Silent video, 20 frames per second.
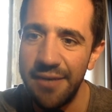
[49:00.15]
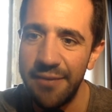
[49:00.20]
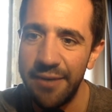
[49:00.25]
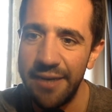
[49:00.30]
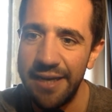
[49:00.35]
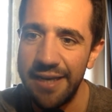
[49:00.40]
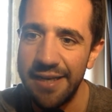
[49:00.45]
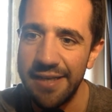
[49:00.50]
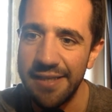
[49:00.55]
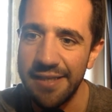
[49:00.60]
we
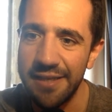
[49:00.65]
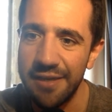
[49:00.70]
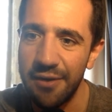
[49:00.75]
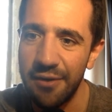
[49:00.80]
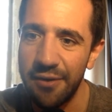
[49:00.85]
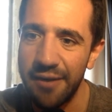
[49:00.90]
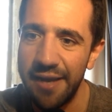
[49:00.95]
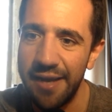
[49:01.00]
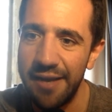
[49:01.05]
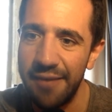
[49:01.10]
needed to
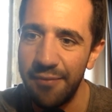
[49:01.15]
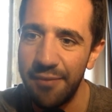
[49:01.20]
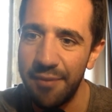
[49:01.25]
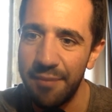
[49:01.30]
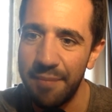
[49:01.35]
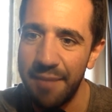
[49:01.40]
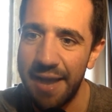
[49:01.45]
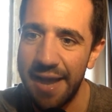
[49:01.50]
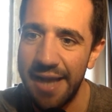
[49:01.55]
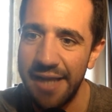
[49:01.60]
clock in with a
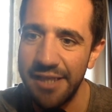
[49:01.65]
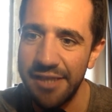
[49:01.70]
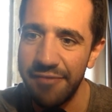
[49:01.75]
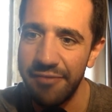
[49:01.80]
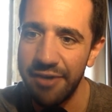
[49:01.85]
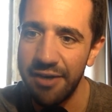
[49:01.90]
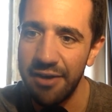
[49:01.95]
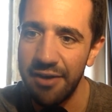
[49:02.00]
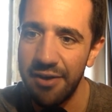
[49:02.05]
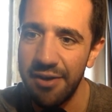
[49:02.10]
badge
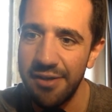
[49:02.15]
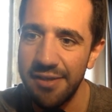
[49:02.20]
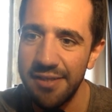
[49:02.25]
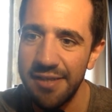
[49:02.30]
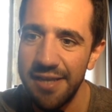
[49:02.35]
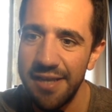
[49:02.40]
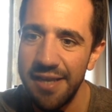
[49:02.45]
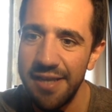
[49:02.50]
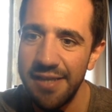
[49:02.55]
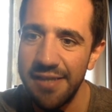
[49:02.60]
every class.
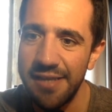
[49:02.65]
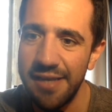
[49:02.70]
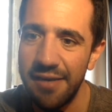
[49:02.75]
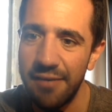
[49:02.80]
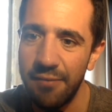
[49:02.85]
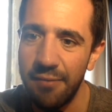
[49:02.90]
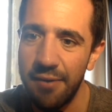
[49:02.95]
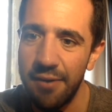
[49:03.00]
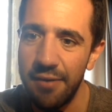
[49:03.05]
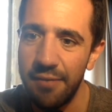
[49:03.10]

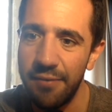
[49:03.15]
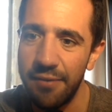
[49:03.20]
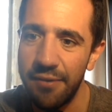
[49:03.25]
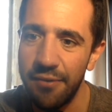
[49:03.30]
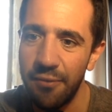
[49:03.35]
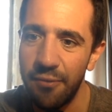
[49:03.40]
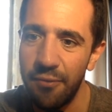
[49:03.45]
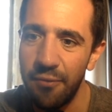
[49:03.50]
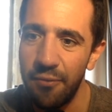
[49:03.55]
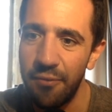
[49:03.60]
Send one with
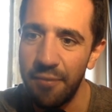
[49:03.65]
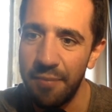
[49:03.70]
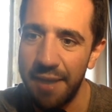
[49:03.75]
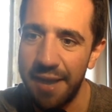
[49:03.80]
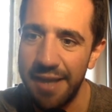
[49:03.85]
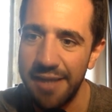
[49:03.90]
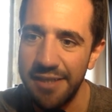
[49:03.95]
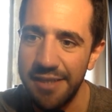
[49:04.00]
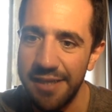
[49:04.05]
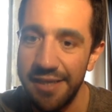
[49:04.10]
all the
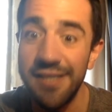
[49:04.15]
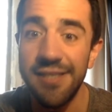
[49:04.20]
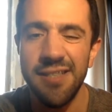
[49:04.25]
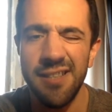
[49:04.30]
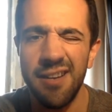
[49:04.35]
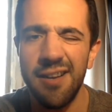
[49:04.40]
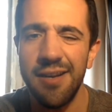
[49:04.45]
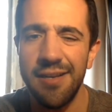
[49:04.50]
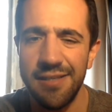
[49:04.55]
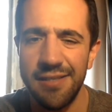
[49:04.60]
badges.
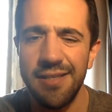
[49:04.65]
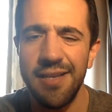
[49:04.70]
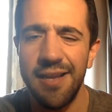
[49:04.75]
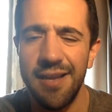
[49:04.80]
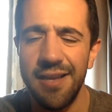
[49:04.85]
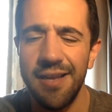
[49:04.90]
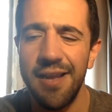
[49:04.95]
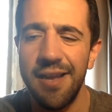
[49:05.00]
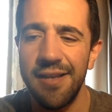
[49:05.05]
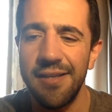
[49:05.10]
Nice,
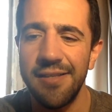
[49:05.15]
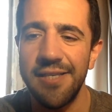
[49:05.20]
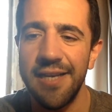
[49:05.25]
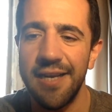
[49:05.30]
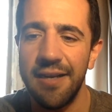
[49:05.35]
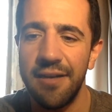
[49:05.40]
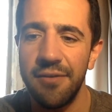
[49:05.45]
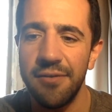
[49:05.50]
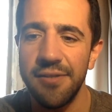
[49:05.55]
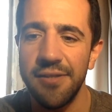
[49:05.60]
yeah,
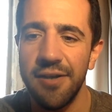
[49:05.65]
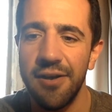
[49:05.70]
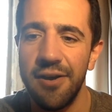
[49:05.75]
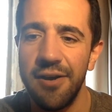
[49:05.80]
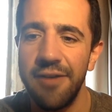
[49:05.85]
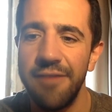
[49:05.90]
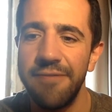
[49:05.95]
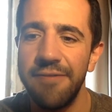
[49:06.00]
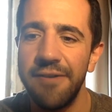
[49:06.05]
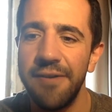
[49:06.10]
cheeky little
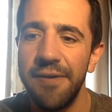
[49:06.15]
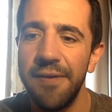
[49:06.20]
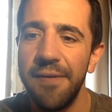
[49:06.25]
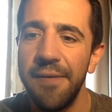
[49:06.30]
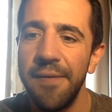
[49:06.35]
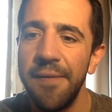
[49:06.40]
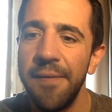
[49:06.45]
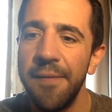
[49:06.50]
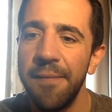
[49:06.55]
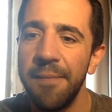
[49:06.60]
skive.
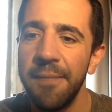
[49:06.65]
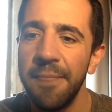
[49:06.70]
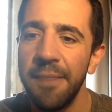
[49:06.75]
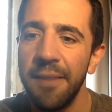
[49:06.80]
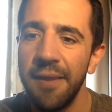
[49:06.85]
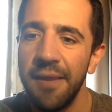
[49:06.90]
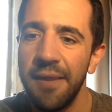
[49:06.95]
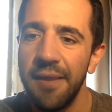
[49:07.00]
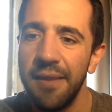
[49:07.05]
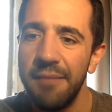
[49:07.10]

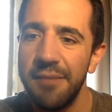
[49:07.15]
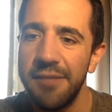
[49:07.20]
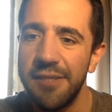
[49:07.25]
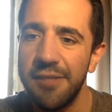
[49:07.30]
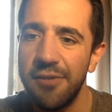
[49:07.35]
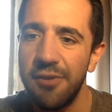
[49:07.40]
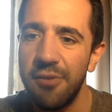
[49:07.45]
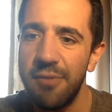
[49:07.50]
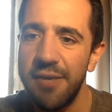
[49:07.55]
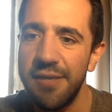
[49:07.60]
Mr.
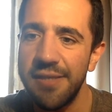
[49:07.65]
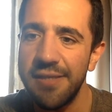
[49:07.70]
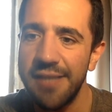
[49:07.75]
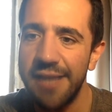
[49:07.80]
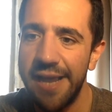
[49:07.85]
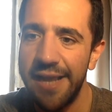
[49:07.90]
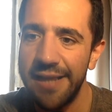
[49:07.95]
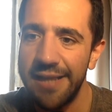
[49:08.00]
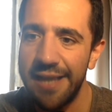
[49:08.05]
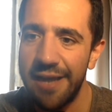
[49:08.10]
Thomas
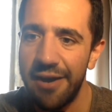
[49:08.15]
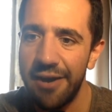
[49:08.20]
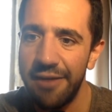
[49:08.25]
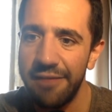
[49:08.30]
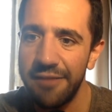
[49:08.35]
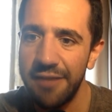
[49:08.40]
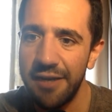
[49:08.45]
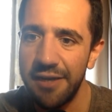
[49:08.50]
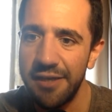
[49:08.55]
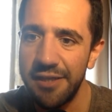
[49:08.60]
saying that
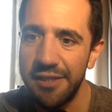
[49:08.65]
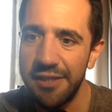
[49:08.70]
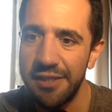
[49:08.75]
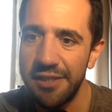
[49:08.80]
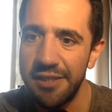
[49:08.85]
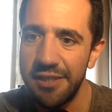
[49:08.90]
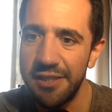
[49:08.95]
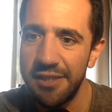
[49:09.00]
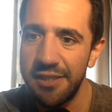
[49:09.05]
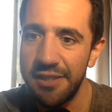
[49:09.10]
I've done a
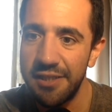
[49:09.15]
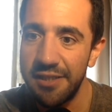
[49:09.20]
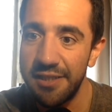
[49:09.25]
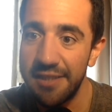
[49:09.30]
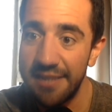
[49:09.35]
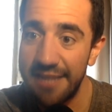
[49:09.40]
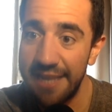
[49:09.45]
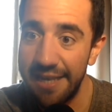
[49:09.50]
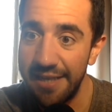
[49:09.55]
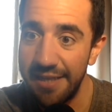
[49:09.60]

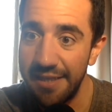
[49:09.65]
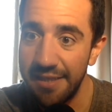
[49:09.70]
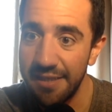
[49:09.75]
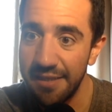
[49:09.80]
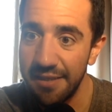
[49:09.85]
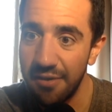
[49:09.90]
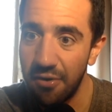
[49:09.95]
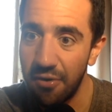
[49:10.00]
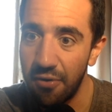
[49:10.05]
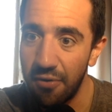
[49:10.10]
stint
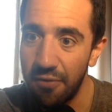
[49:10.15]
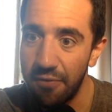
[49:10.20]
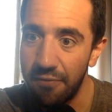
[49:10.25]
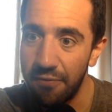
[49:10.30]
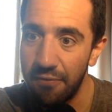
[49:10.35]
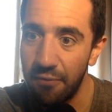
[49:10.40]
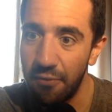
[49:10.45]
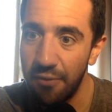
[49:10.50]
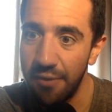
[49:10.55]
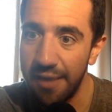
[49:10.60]
of
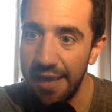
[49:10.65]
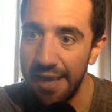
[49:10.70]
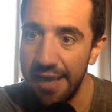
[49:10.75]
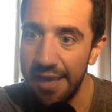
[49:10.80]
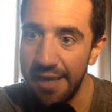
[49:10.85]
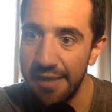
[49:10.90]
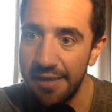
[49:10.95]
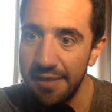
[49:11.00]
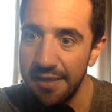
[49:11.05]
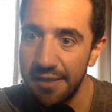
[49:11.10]
4
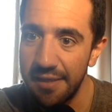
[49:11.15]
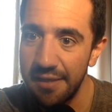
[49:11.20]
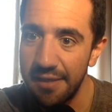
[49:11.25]
years